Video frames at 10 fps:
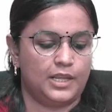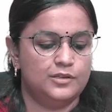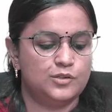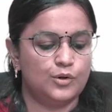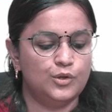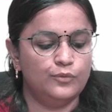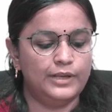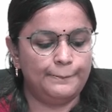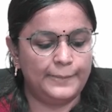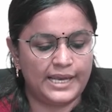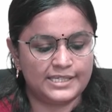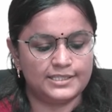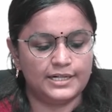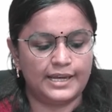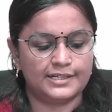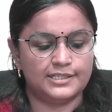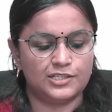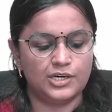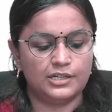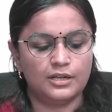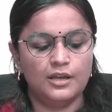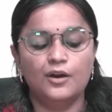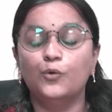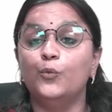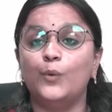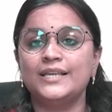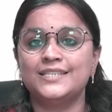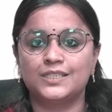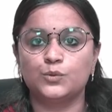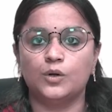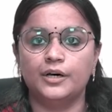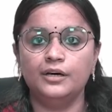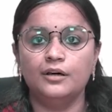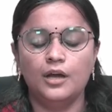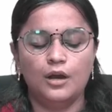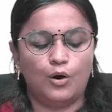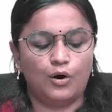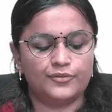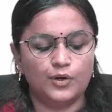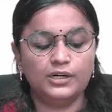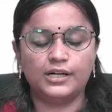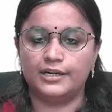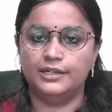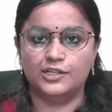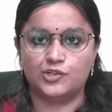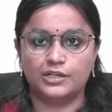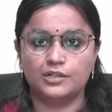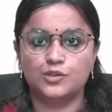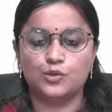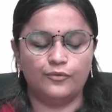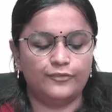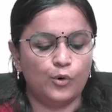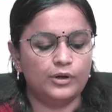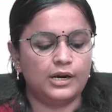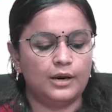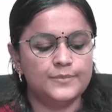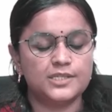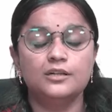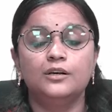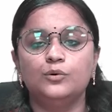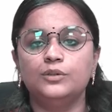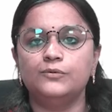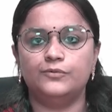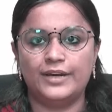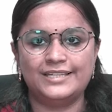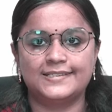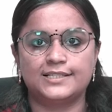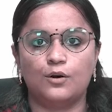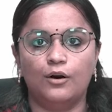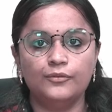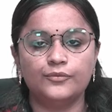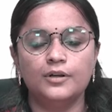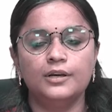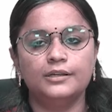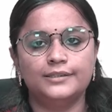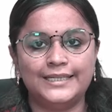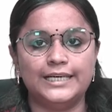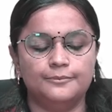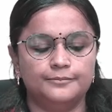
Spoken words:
So you will place the next digit westward of your current digit. So 4 comes to the west of 3.